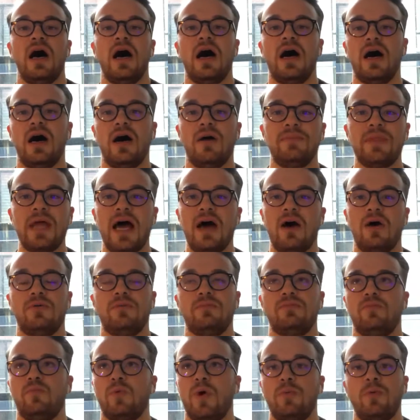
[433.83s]
Now,
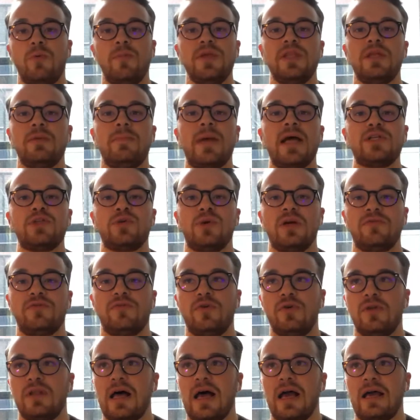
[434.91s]
what would be the metric
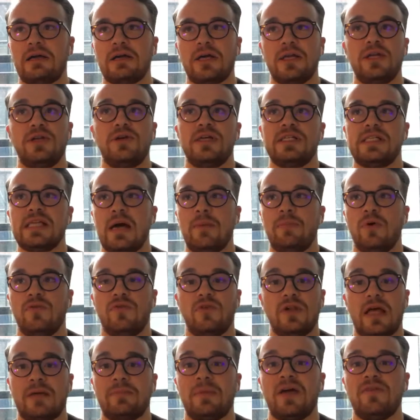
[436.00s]
for, like, another example
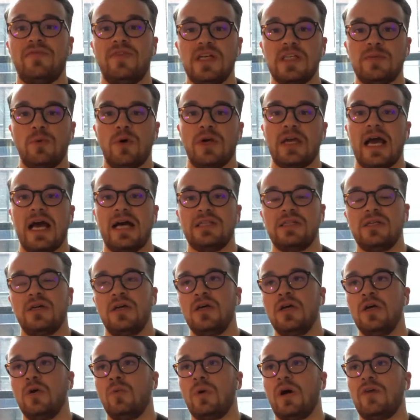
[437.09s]
for like my Facebook ads?
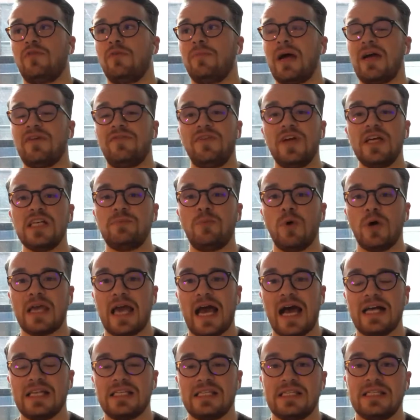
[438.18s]
Well, for my Facebook
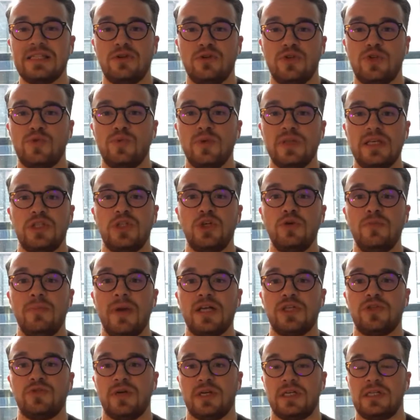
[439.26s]
ads, there's really two
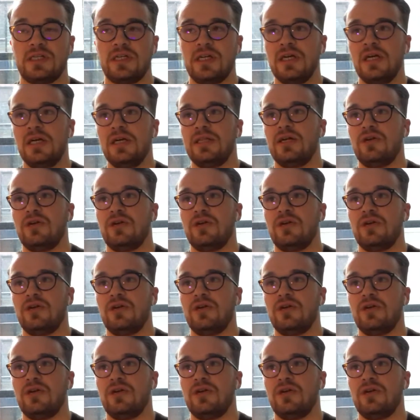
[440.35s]
metrics.